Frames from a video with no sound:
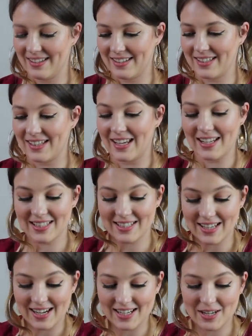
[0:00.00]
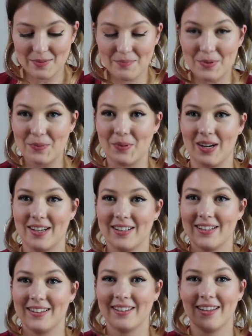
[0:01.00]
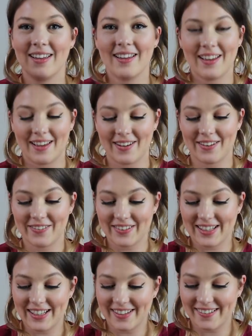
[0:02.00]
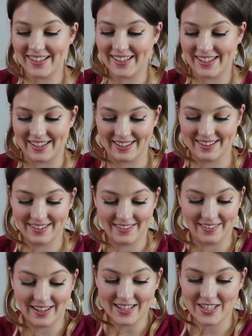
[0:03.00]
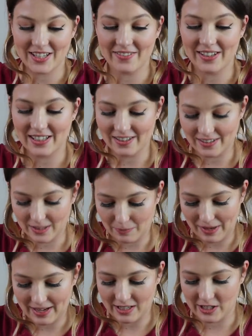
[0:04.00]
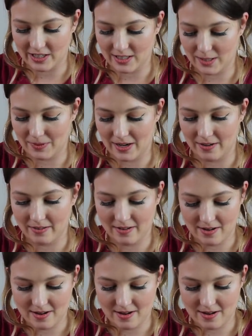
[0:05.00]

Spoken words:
So that's day number one, and I really like it. I actually really like the packaging as well.